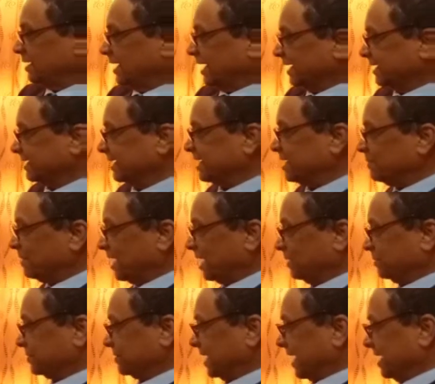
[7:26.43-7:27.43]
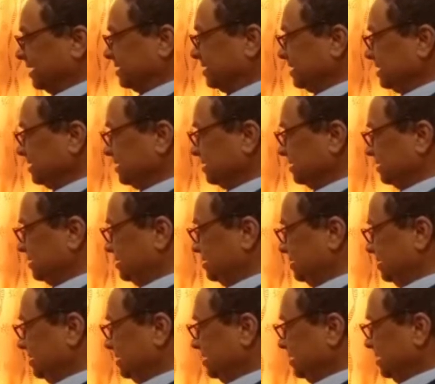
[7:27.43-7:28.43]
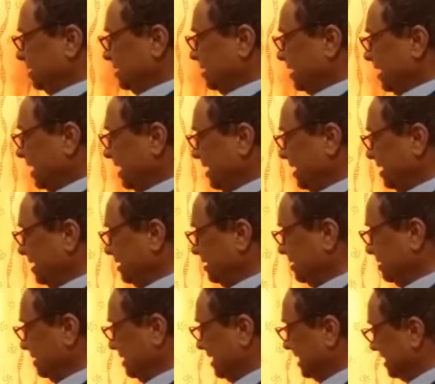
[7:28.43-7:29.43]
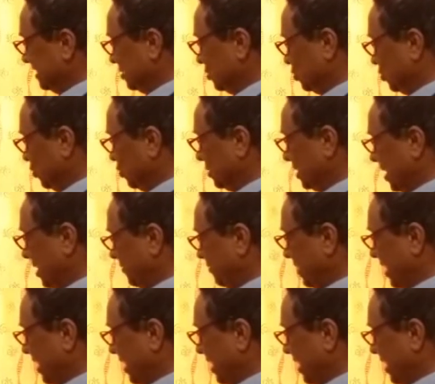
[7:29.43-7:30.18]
a team of scientists at Institute of